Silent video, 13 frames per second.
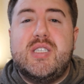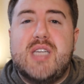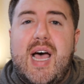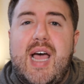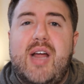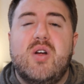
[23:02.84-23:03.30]

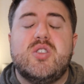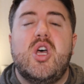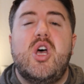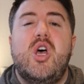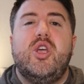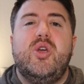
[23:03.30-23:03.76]
titles,
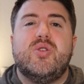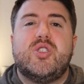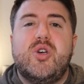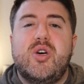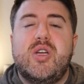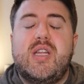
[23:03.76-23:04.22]
use
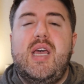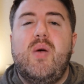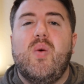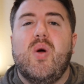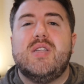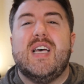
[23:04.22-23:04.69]
good
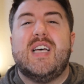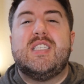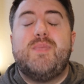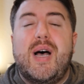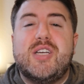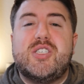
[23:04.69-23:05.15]
keywords,
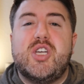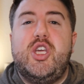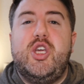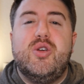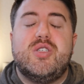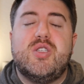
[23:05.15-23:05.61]
especially
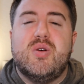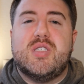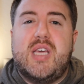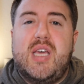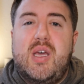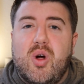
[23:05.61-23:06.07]
use those
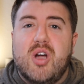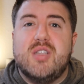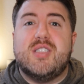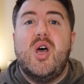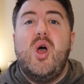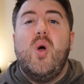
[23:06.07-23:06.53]

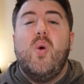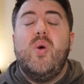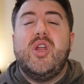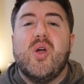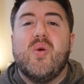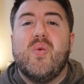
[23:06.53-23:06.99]
keywords
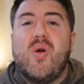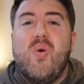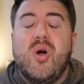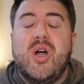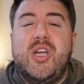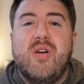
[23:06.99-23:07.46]
when you're
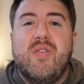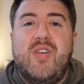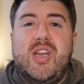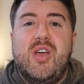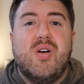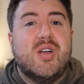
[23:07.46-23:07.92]
recording your
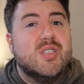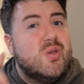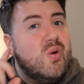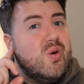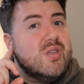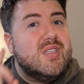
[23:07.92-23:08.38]
video because
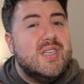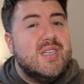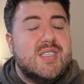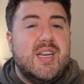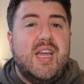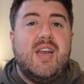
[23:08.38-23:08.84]
Google's
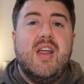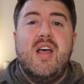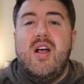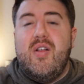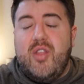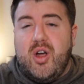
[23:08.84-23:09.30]
listening.
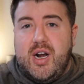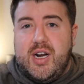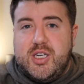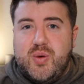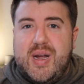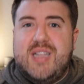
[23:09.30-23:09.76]
They're going to
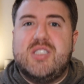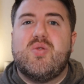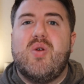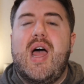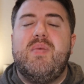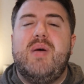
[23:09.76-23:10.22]

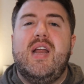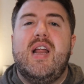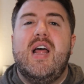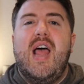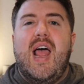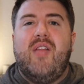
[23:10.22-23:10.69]
transcribe it,
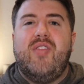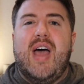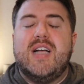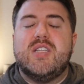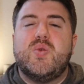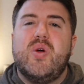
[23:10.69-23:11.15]
and
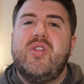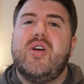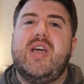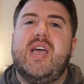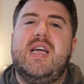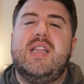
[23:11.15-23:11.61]
that's where they're
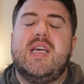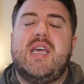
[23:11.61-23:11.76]
getting the